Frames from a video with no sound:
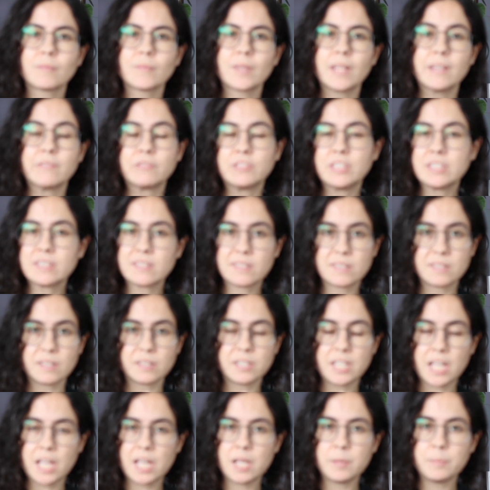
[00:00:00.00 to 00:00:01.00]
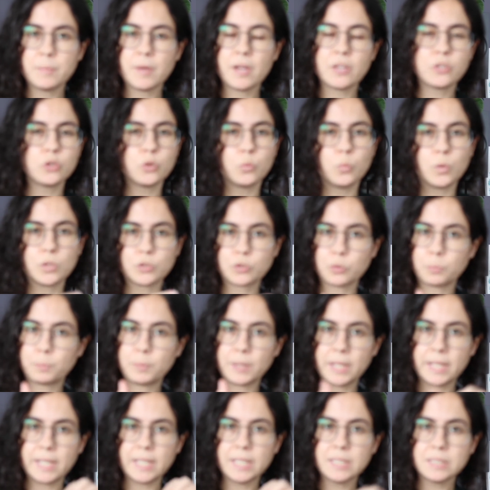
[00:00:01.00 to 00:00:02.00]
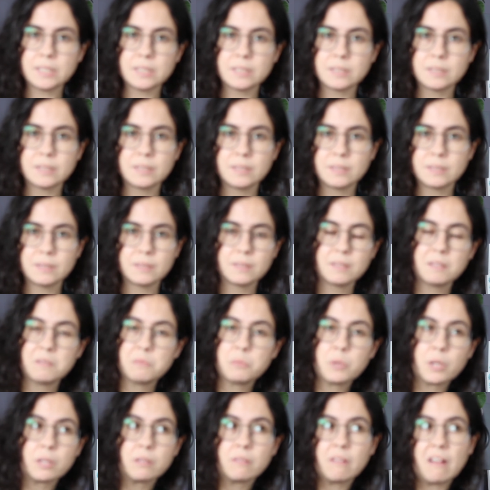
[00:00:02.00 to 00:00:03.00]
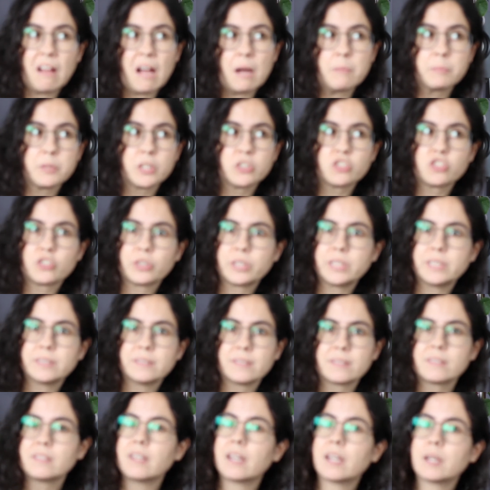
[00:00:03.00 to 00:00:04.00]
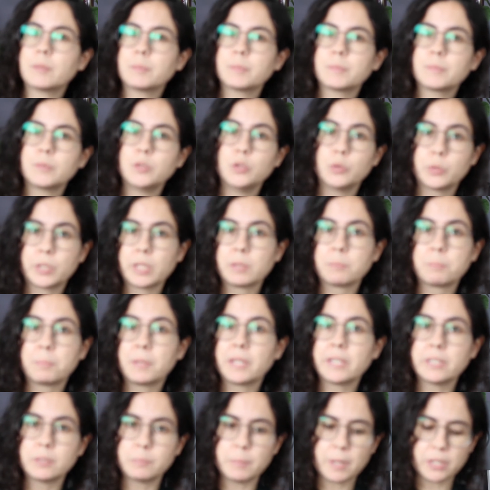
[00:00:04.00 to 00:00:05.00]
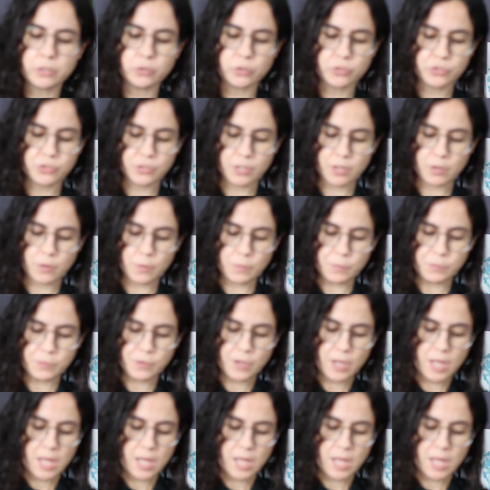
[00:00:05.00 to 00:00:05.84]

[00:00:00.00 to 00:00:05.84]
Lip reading: If this is a game and you want to play it, well, I'm not joining this game. You can play it by yourself.